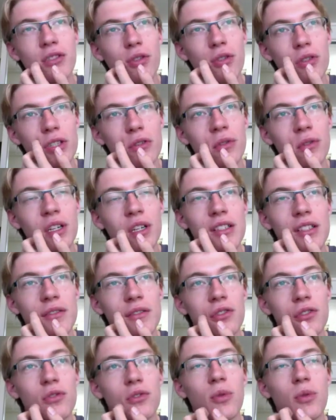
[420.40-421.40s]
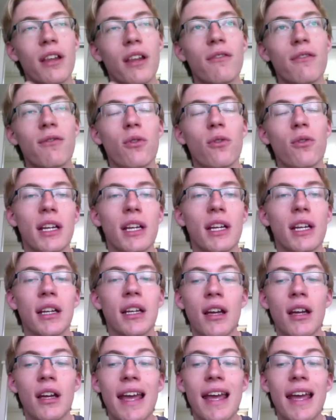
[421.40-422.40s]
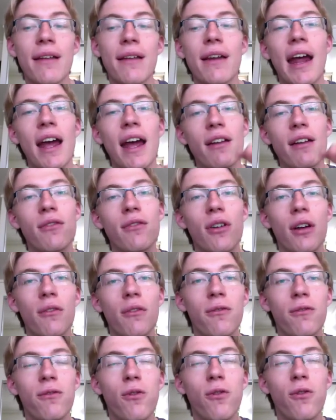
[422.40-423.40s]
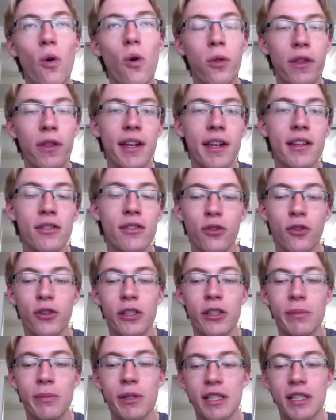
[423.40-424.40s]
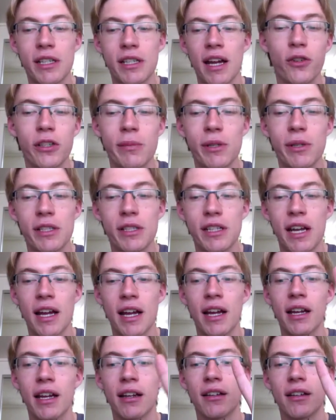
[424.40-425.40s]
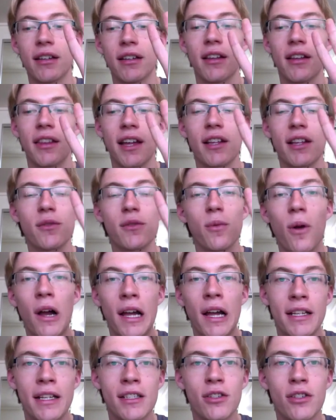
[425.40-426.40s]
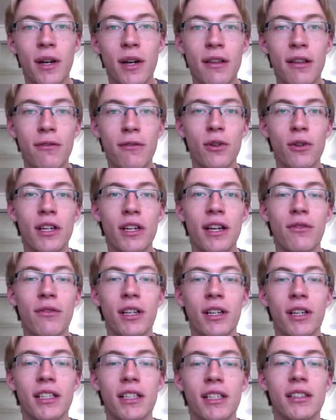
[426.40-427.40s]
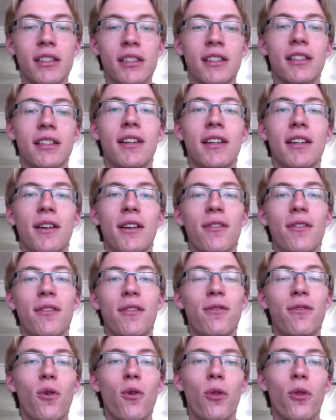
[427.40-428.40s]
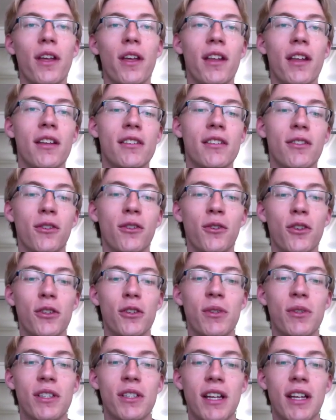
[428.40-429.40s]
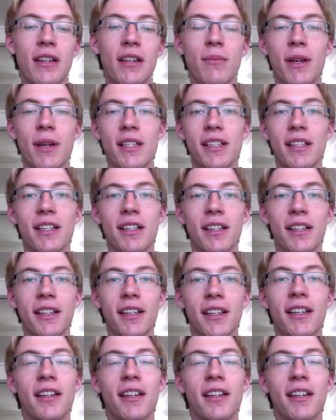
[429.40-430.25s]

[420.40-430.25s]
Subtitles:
grossing release of 2014. It had 4 theaters on Christmas Day. That's why it is a 2014 release. 4 theaters on Christmas Day domestically.